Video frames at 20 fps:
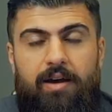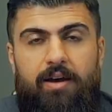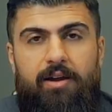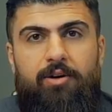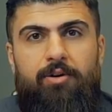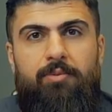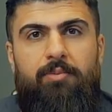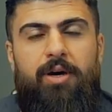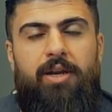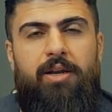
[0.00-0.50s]

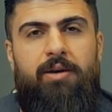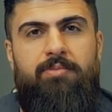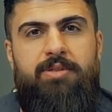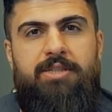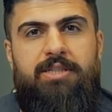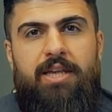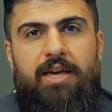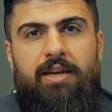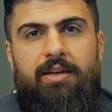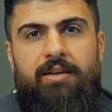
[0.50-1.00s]
Hello, my name
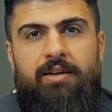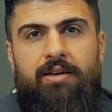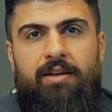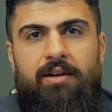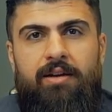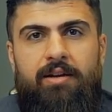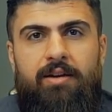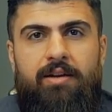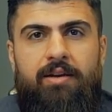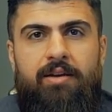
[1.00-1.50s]
is
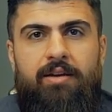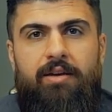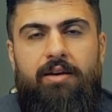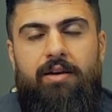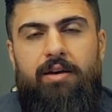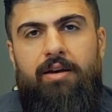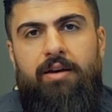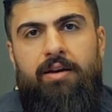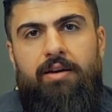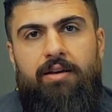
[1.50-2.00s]
Daniel,
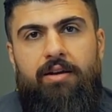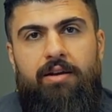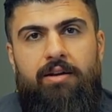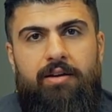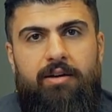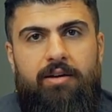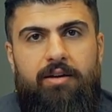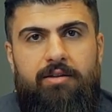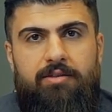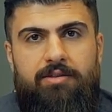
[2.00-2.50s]
a
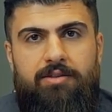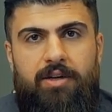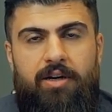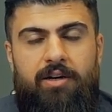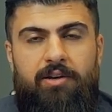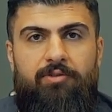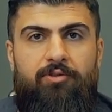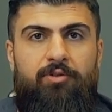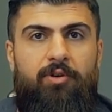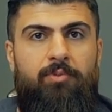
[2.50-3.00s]
clinical
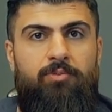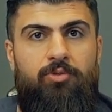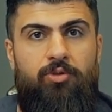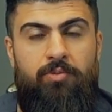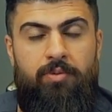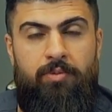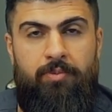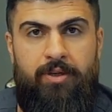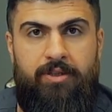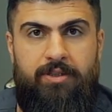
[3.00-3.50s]
trainer from
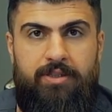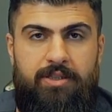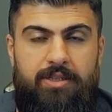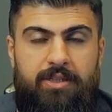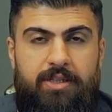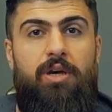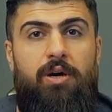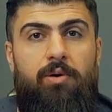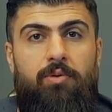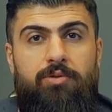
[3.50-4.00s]
DubiMed.
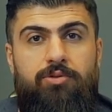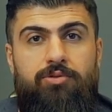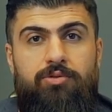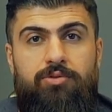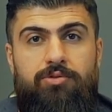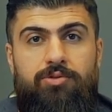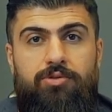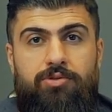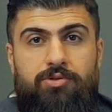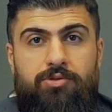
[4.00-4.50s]
Today I want to
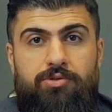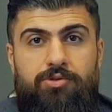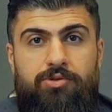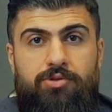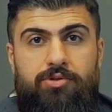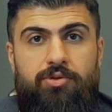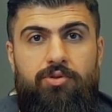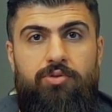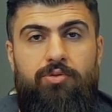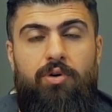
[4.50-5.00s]
introduce
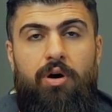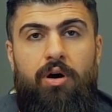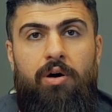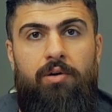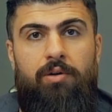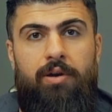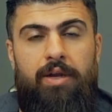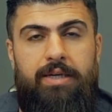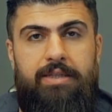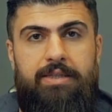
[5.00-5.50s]
to you
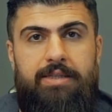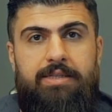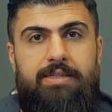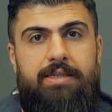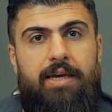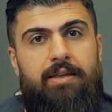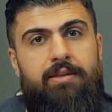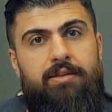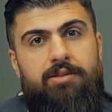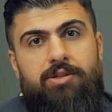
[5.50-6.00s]
our
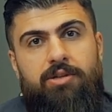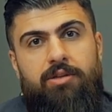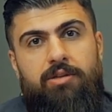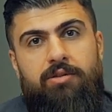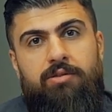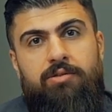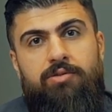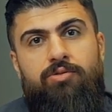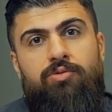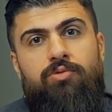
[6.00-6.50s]
latest
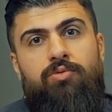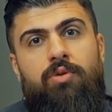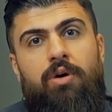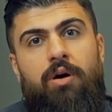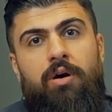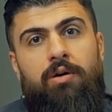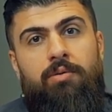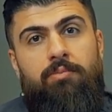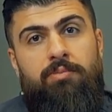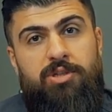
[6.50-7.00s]
addition to
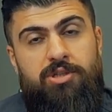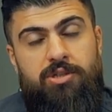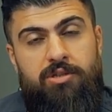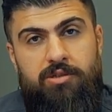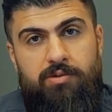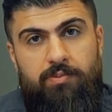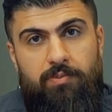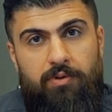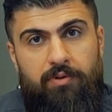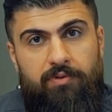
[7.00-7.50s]
our
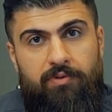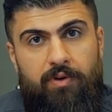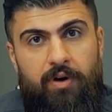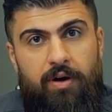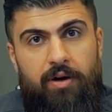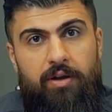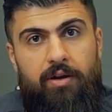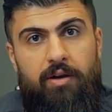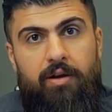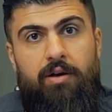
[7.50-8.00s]
machines
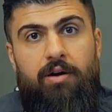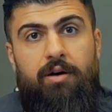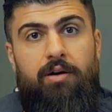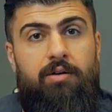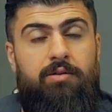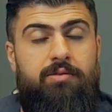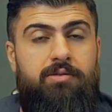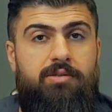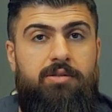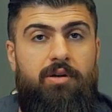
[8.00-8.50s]
profile
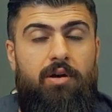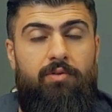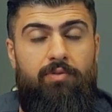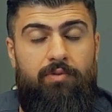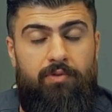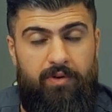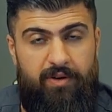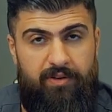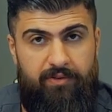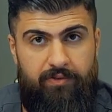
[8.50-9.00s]
called
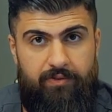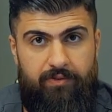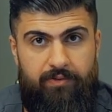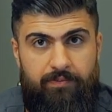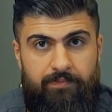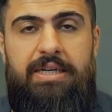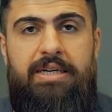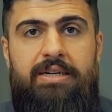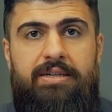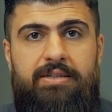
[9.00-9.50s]
Sofwave.
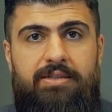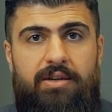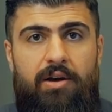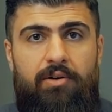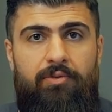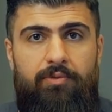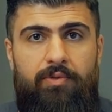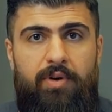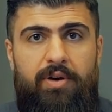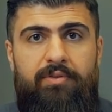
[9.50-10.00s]

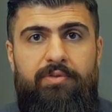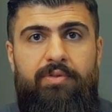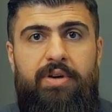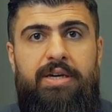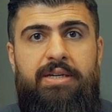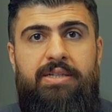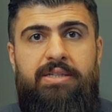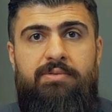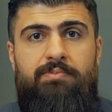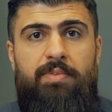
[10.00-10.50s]
Sofwave
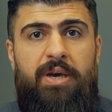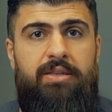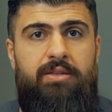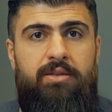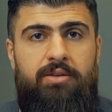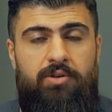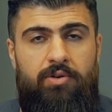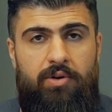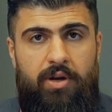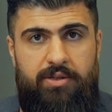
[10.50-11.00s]
is made
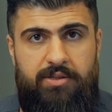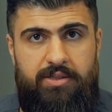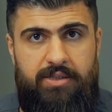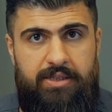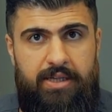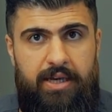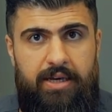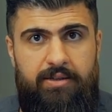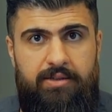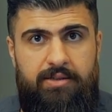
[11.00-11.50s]
in the United
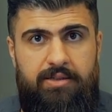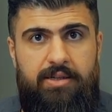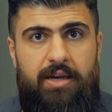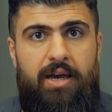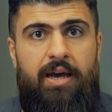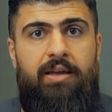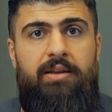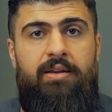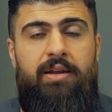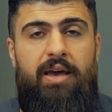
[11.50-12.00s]
States
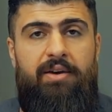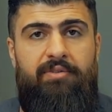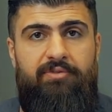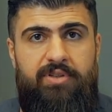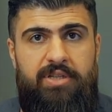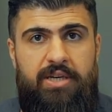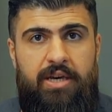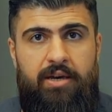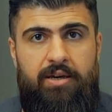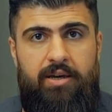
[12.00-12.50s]
and
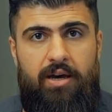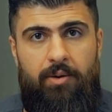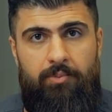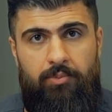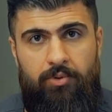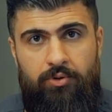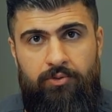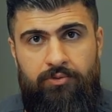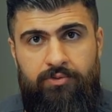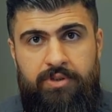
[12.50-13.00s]
FDA
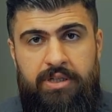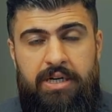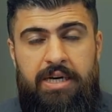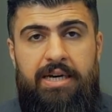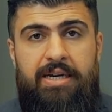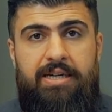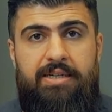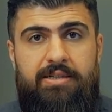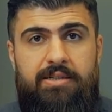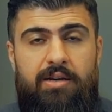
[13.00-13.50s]
approved.
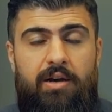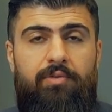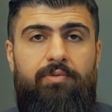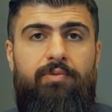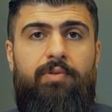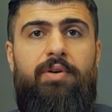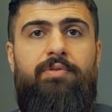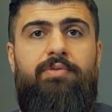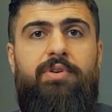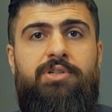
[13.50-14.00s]

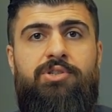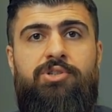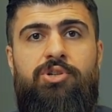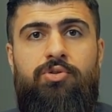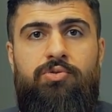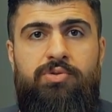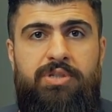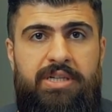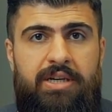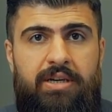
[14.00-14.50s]
Sofwave is
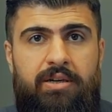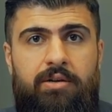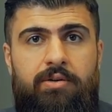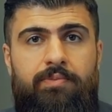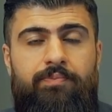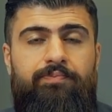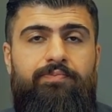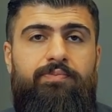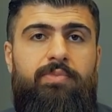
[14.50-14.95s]
using